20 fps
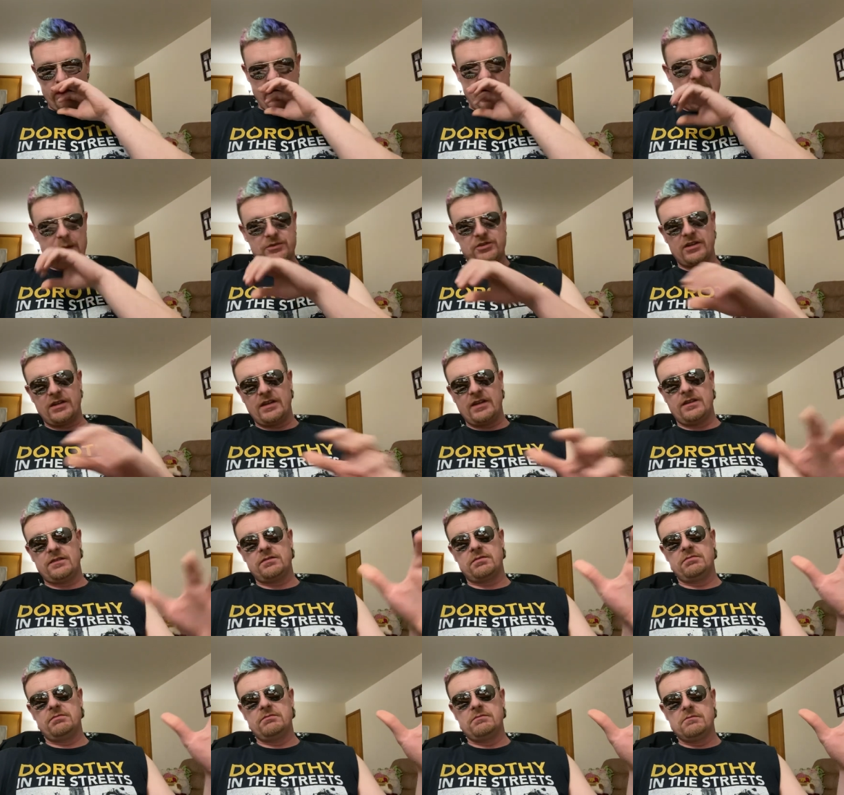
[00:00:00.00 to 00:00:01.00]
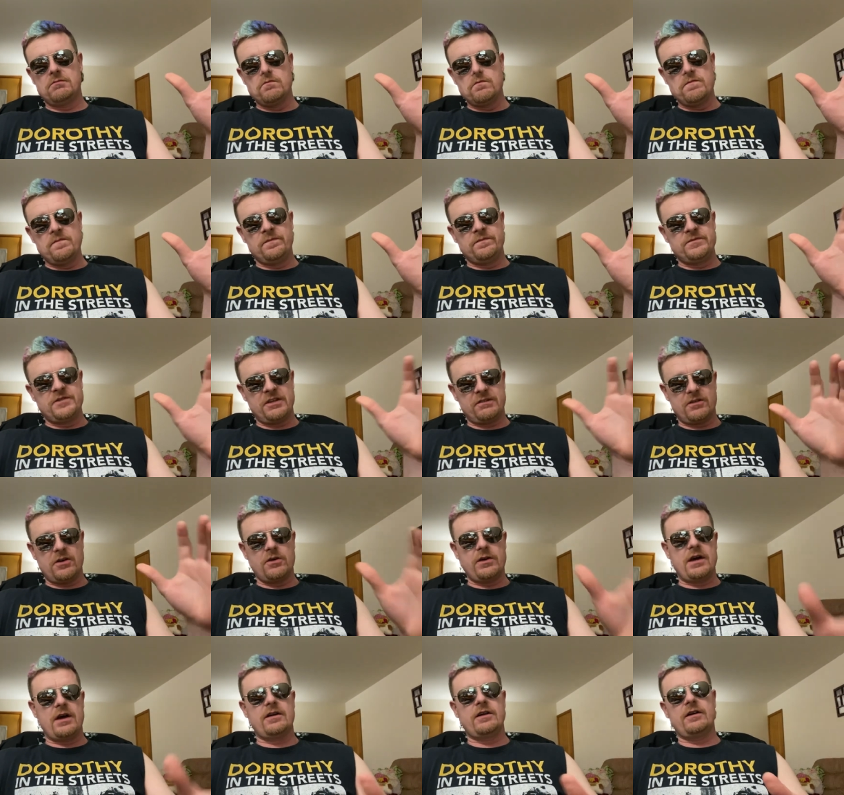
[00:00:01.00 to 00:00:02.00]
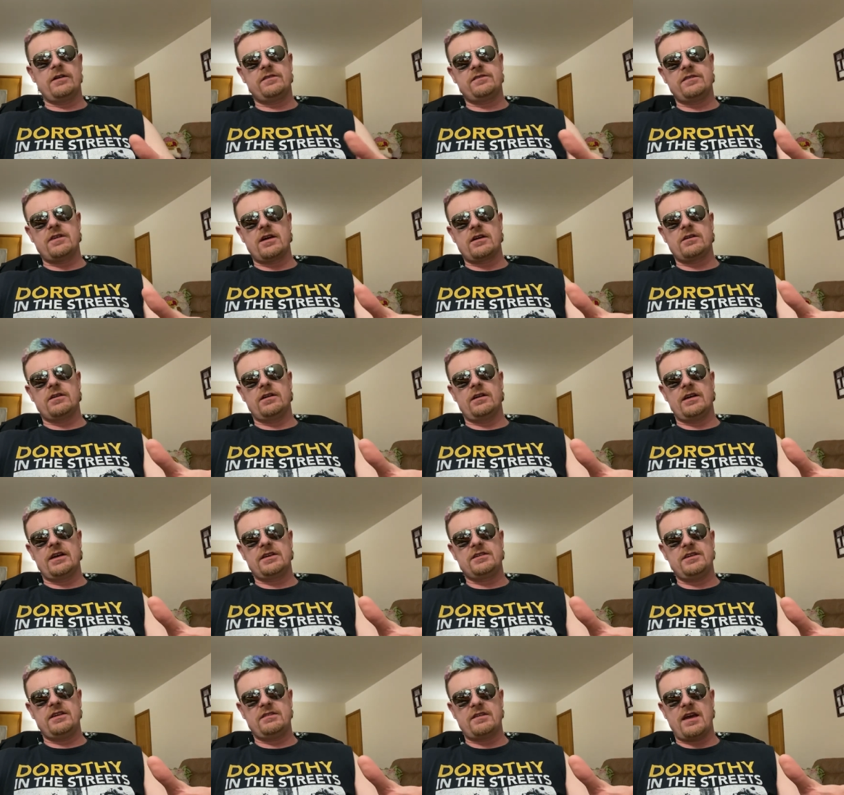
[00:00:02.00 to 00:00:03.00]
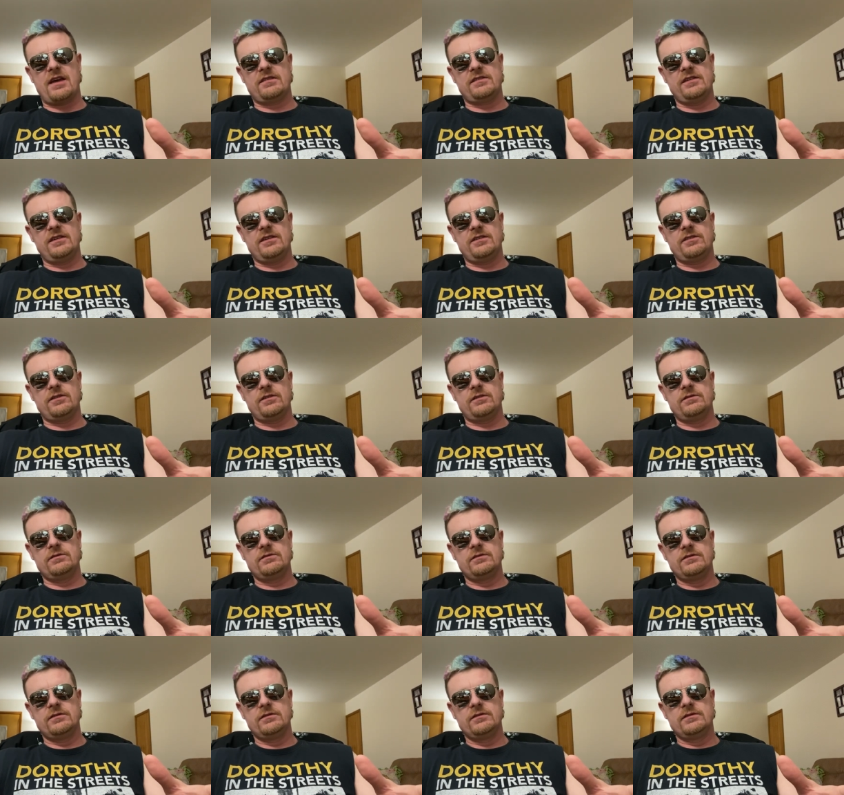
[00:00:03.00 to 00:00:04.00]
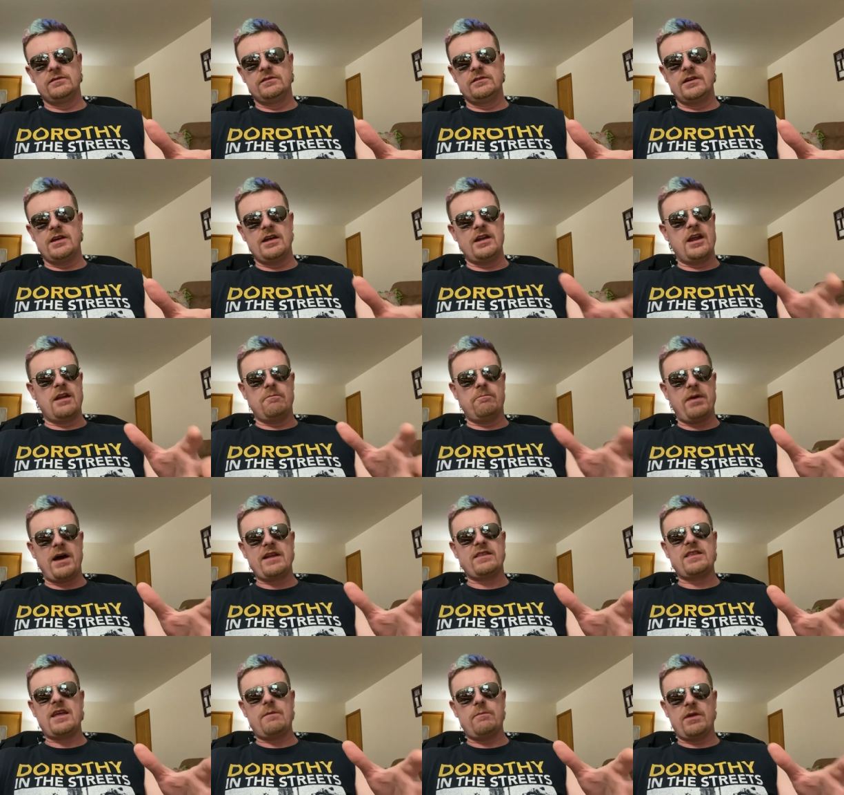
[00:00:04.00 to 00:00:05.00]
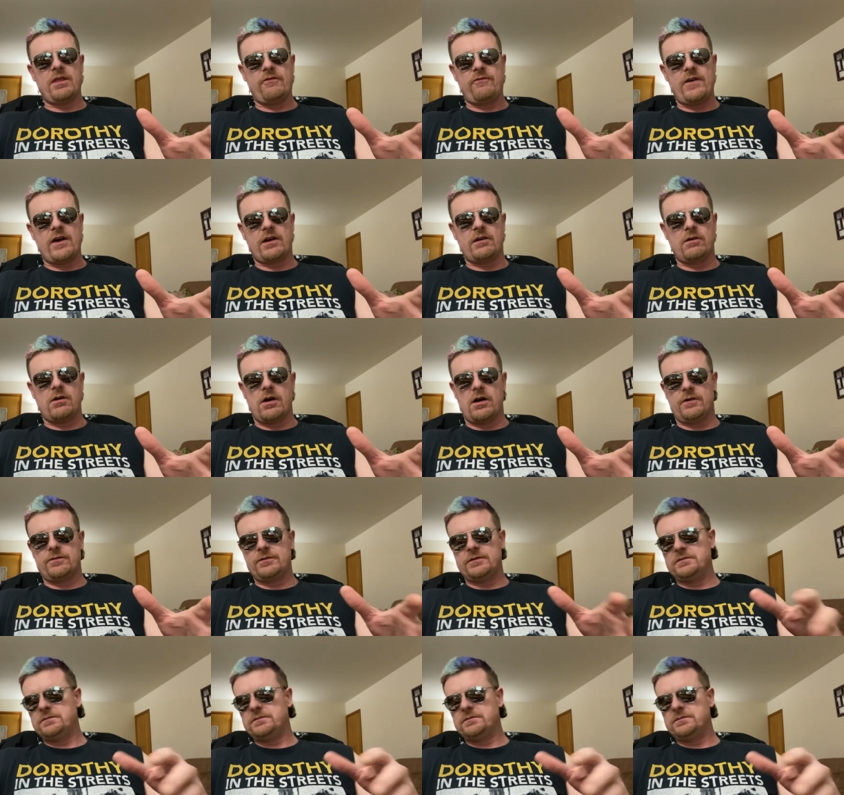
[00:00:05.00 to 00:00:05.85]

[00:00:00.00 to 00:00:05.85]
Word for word: option is just go down there and suck on it like she's asking you to, and then bite that motherfucker off.